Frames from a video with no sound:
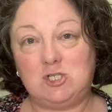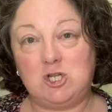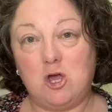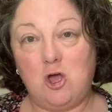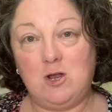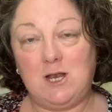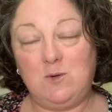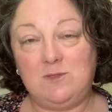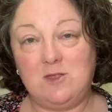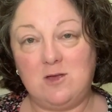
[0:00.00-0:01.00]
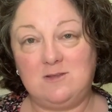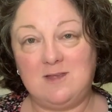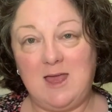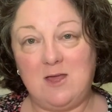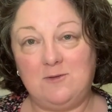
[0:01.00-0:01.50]
totally with no
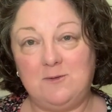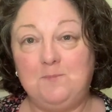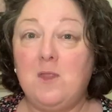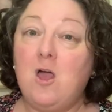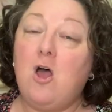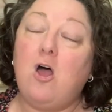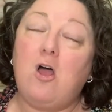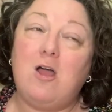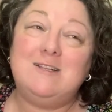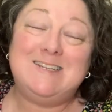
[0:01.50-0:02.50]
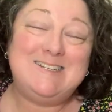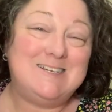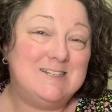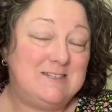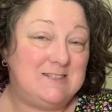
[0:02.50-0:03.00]
sound. I did
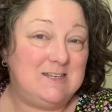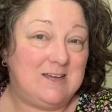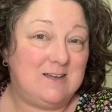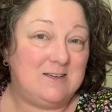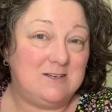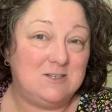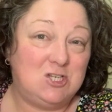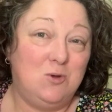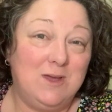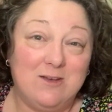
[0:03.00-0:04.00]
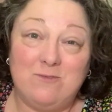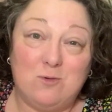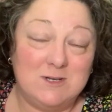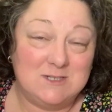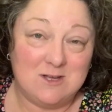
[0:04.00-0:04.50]
consider doing a
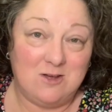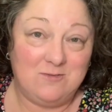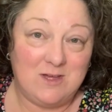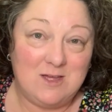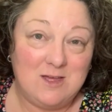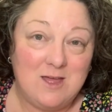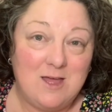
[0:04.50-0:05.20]
voiceover,